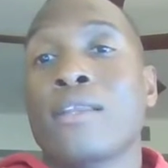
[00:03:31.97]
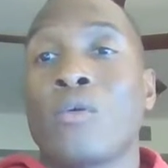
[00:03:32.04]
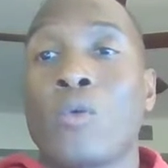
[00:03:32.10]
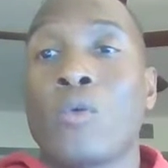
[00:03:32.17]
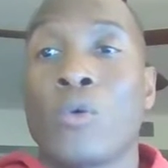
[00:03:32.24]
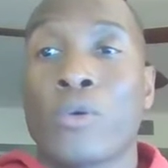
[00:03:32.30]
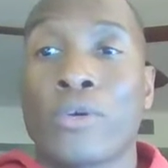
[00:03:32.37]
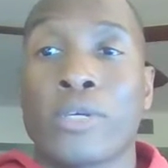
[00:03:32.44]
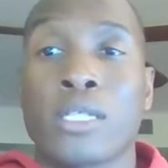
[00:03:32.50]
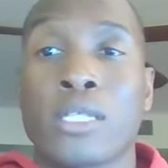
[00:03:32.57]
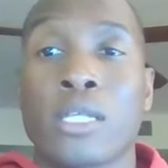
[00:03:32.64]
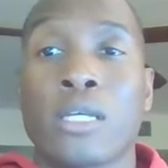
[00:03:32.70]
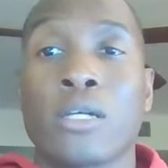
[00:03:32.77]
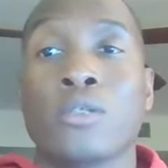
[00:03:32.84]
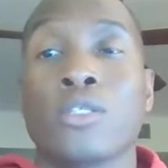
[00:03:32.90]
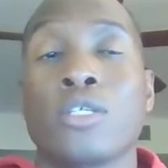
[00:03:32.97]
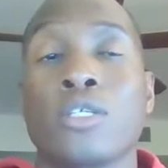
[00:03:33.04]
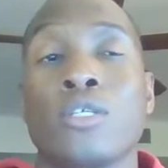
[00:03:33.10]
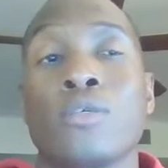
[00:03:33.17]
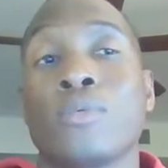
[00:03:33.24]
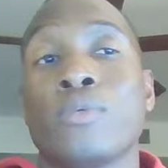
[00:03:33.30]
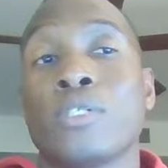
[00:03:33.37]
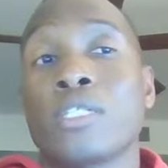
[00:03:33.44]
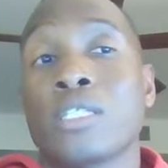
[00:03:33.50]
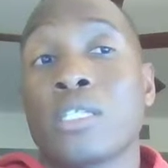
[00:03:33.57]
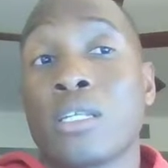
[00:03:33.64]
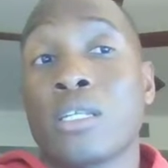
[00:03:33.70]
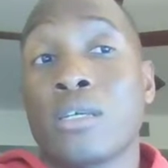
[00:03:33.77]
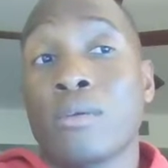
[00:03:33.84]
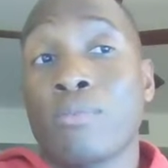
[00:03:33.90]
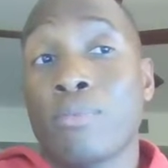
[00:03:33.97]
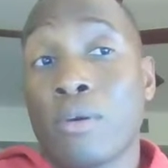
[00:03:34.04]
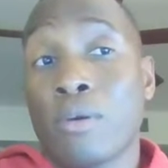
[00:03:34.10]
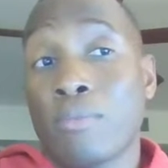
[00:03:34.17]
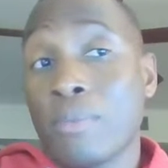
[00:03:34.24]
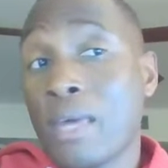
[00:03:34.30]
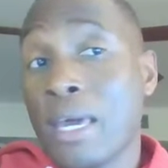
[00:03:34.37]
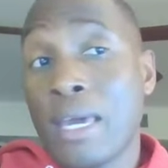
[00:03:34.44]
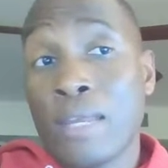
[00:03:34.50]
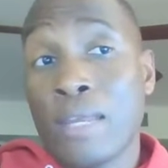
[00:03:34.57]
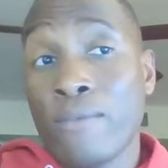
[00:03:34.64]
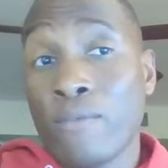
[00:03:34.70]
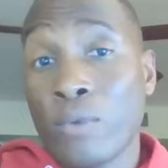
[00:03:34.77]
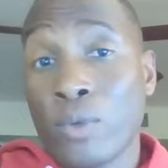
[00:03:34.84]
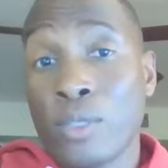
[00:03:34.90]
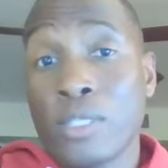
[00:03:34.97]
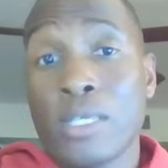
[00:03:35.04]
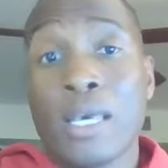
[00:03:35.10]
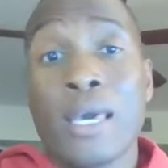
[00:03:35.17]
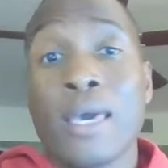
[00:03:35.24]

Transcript: The order is going to go to you, which is going to prompt that invoice.